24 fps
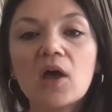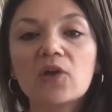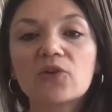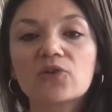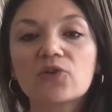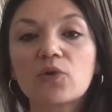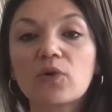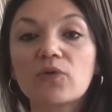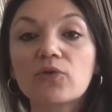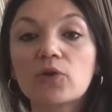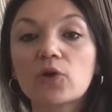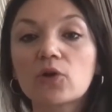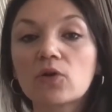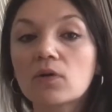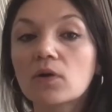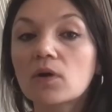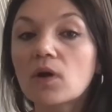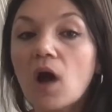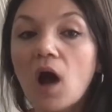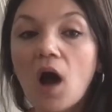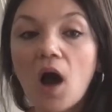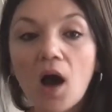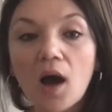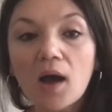So if you're
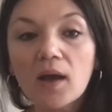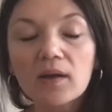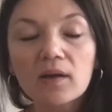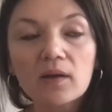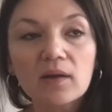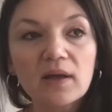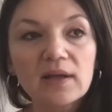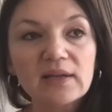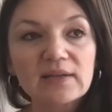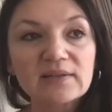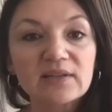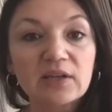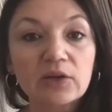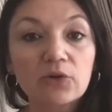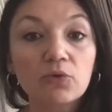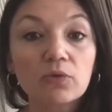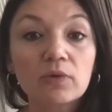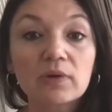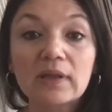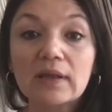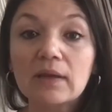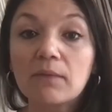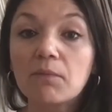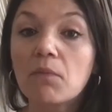not
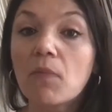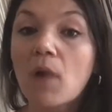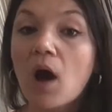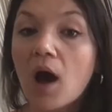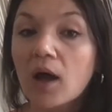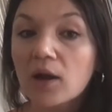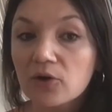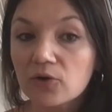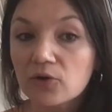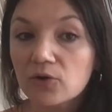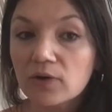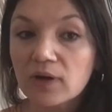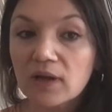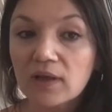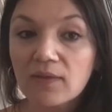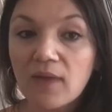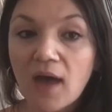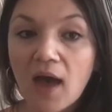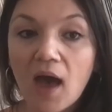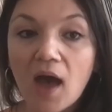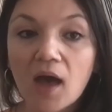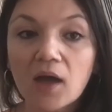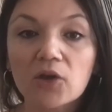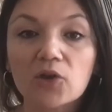continually monitoring
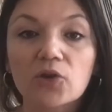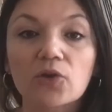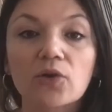that,